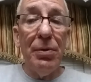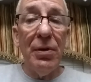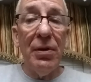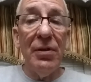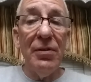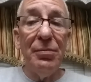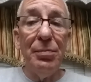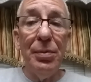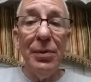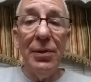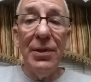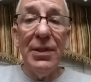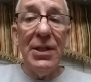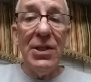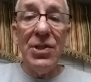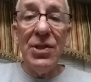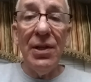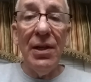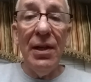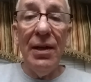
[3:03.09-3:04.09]
part of
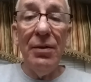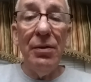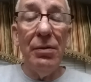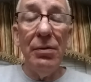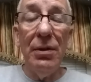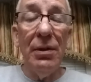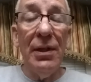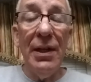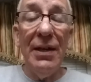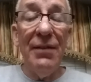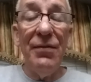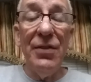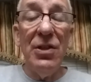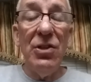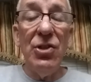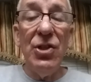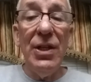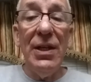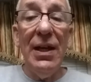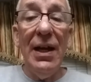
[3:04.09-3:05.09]
police life that
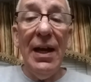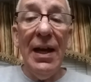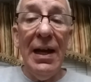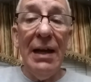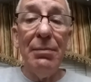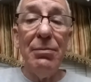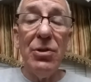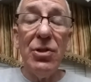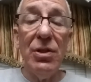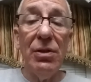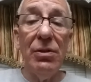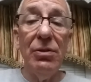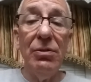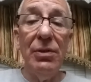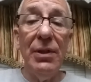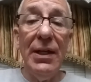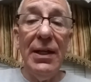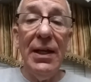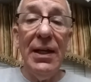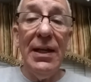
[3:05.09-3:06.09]
she
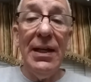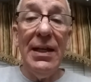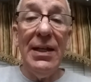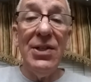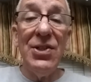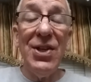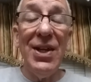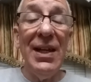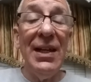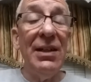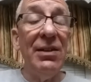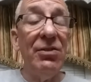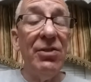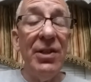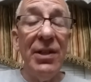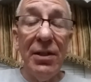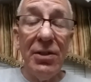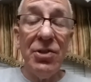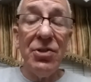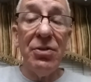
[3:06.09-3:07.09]
absolutely hates and
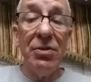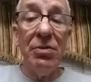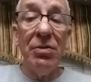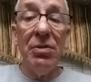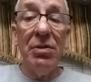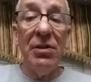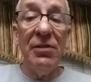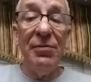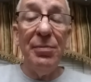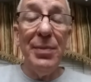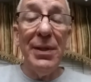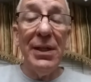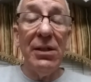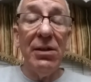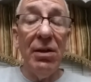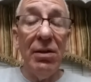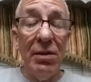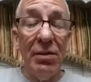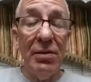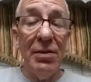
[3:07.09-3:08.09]
ticks her off
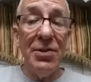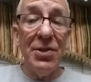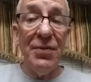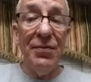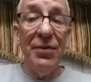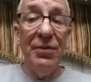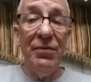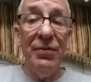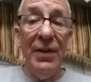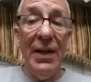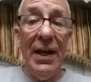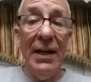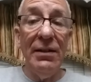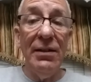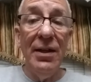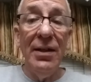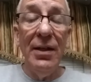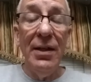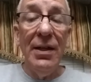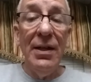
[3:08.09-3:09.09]
because of the fact
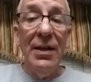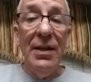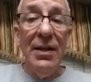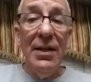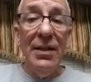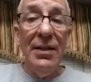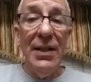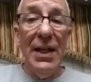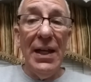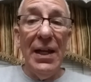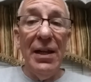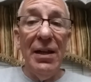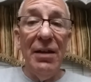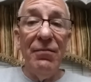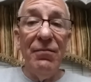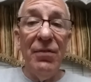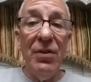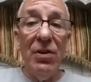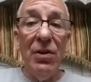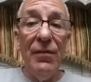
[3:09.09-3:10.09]
that it
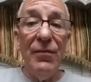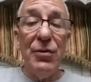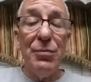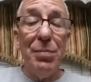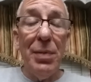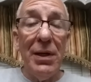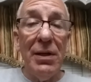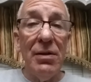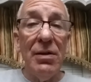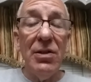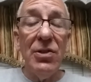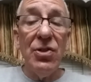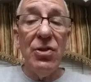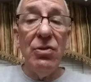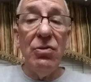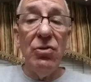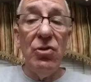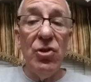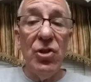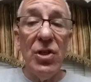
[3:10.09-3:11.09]
involves parents
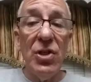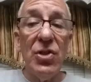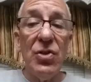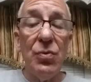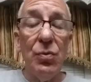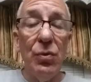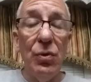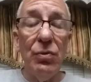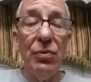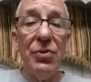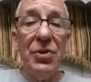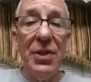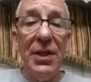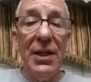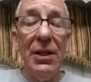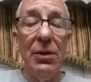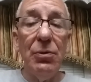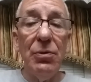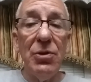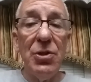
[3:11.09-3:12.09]
who just won't
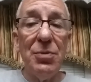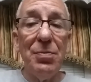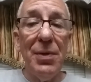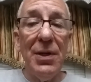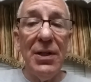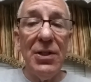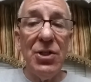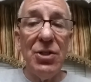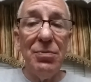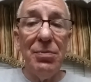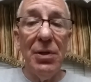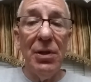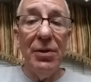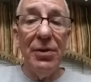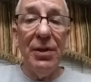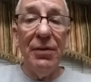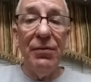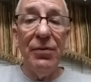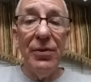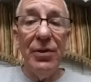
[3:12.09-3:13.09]
take
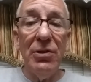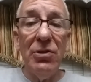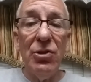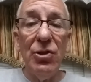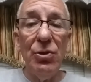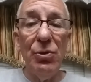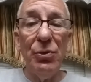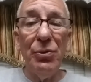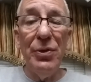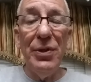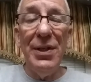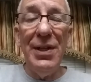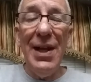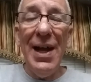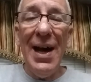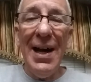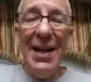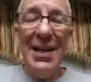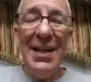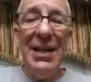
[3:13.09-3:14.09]
responsibility for their children,
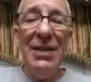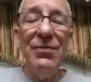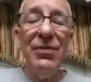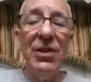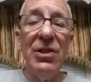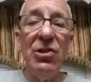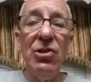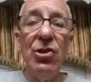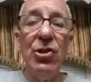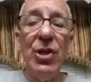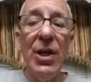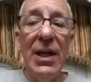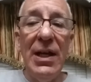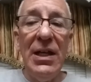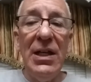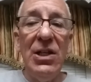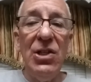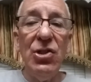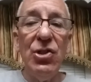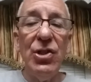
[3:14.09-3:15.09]
not even
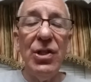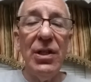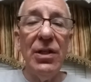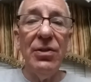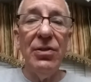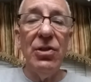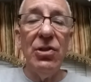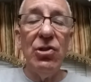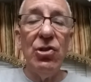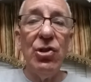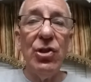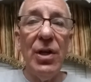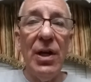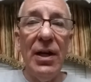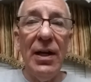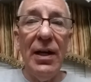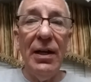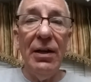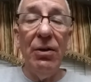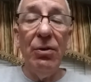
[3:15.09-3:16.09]
changing the
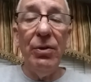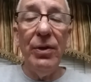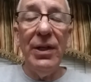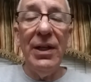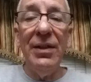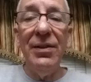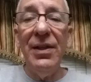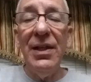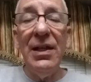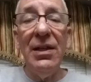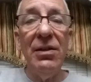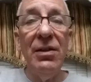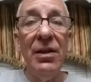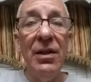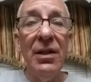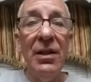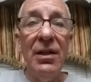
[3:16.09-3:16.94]
child, and then